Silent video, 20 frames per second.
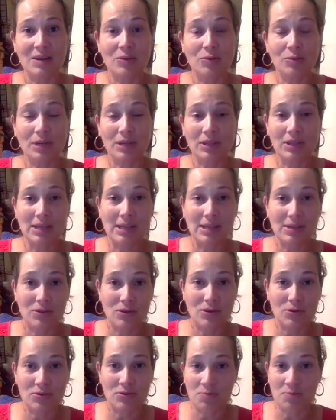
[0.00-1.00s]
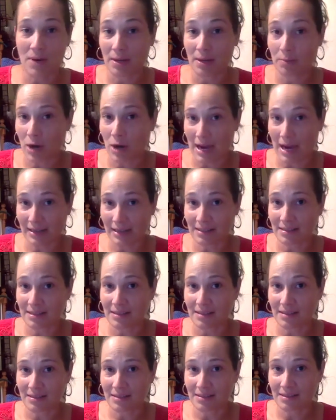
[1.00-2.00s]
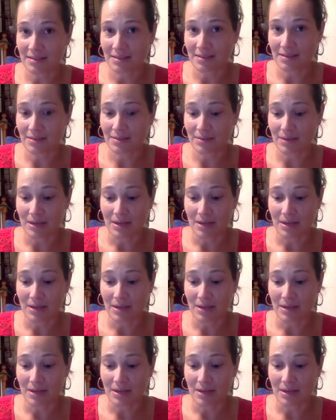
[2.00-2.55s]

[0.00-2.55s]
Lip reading: really use my practices to